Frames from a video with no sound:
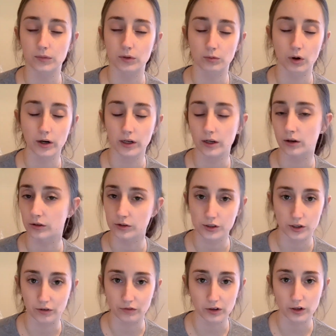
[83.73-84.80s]
runny or
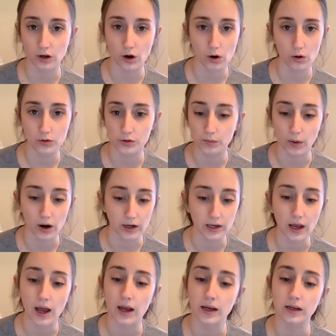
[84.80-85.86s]
stuffy nose,
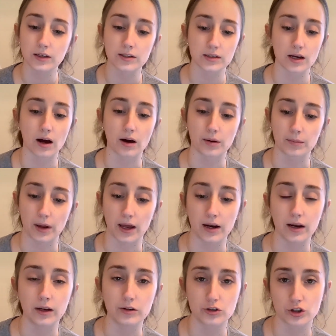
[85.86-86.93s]
body aches,
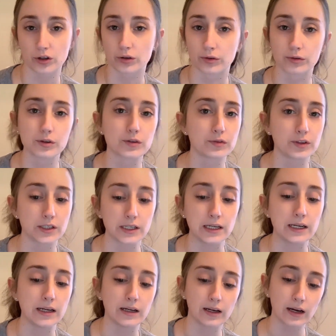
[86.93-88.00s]
headache, chills,
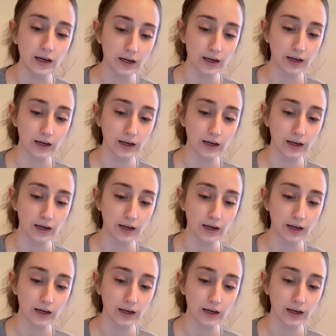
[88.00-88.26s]
fatigue,